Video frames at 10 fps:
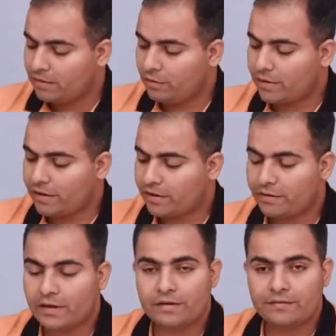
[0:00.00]
Look at it,
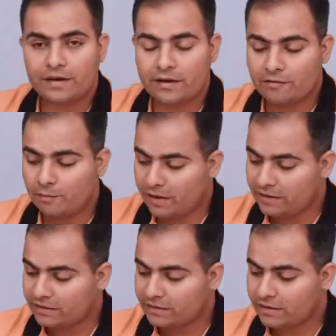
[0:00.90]
here we have
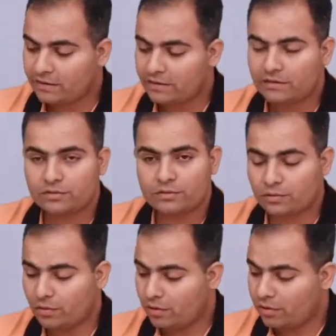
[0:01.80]
minus sign,
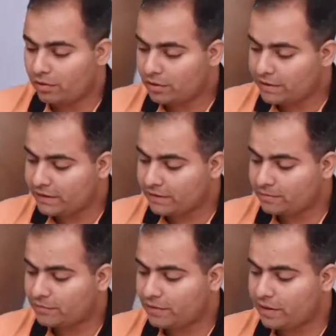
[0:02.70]
so all the
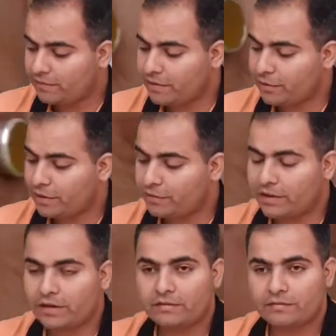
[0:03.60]
terms that we are going to
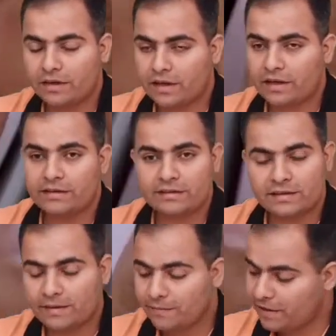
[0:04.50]
write will carry the
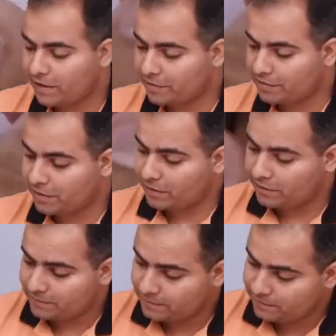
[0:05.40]
same negative sign.